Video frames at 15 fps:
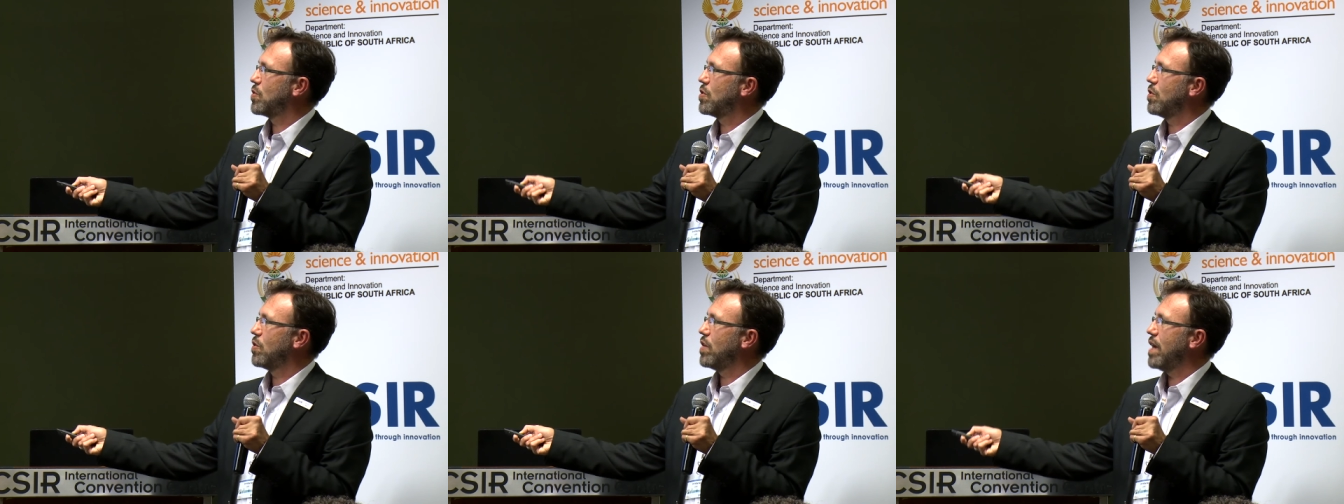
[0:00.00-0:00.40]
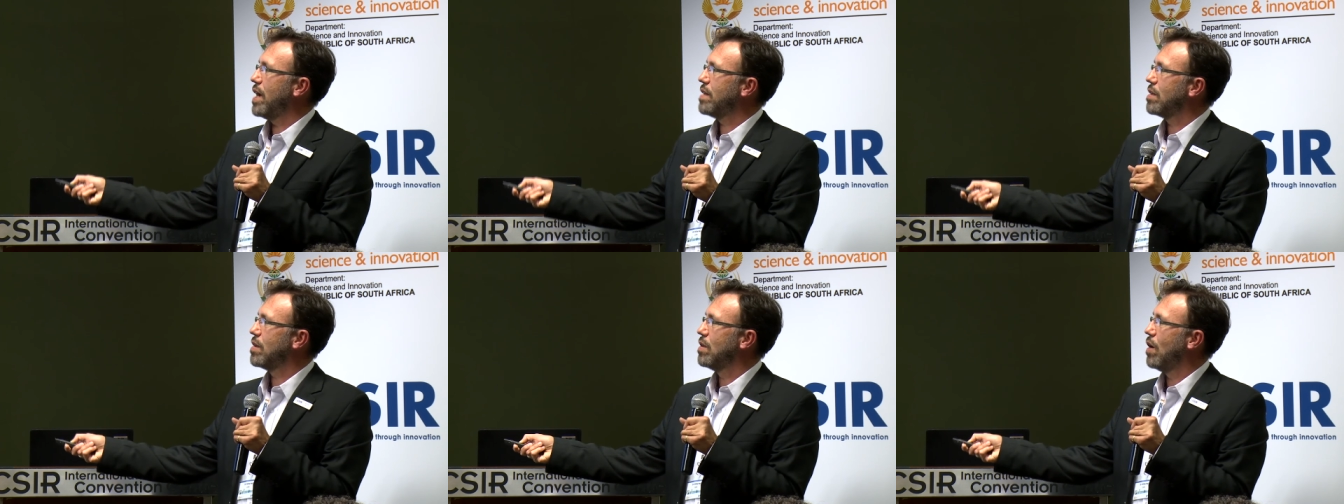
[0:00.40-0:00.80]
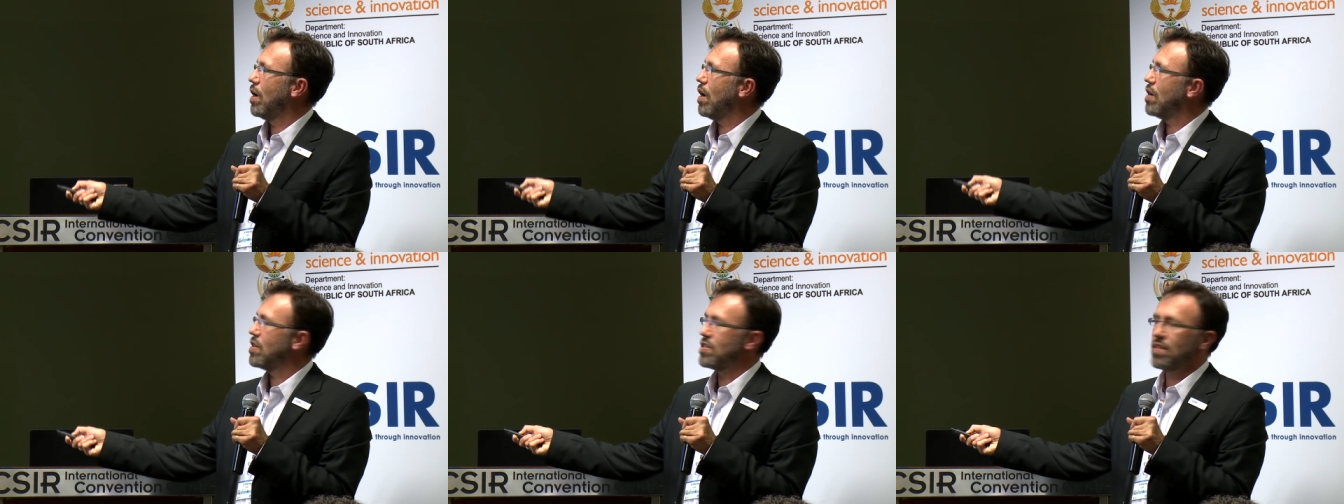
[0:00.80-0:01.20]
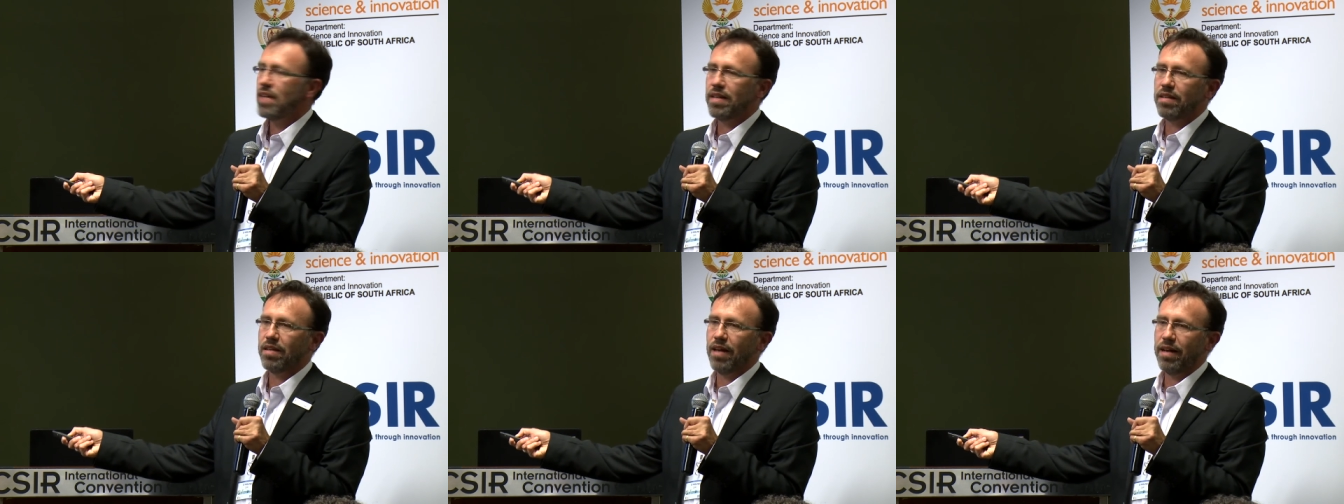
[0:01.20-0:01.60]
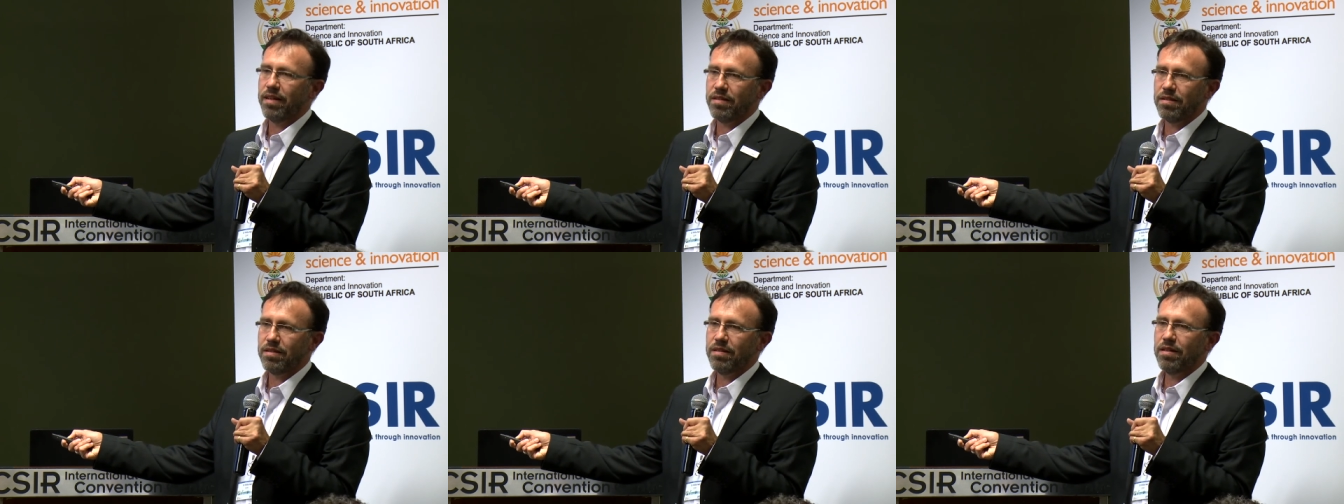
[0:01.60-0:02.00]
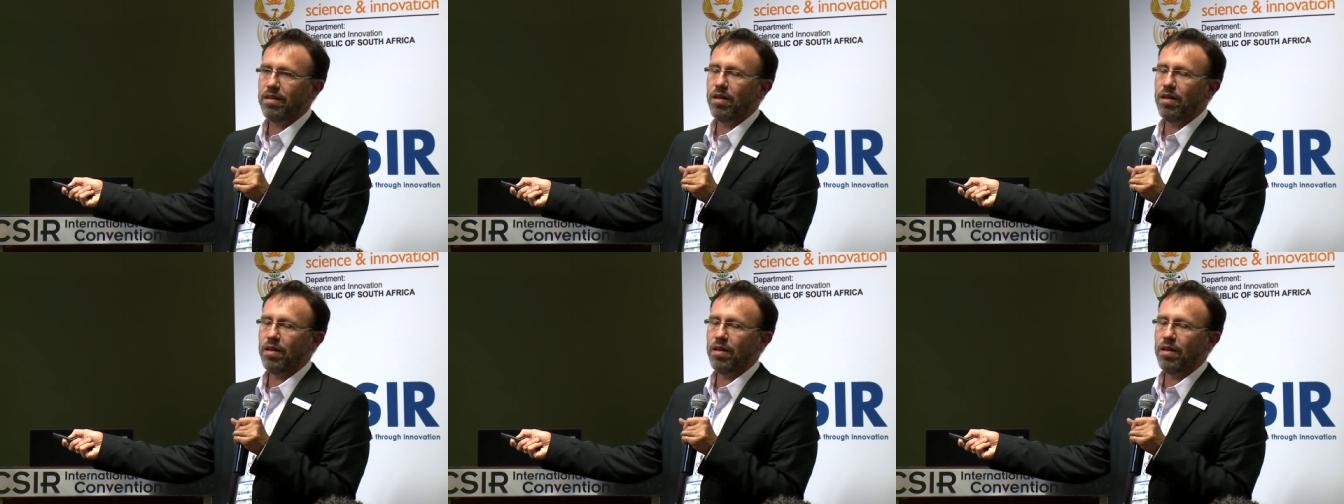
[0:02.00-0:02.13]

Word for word: to create a large satellite,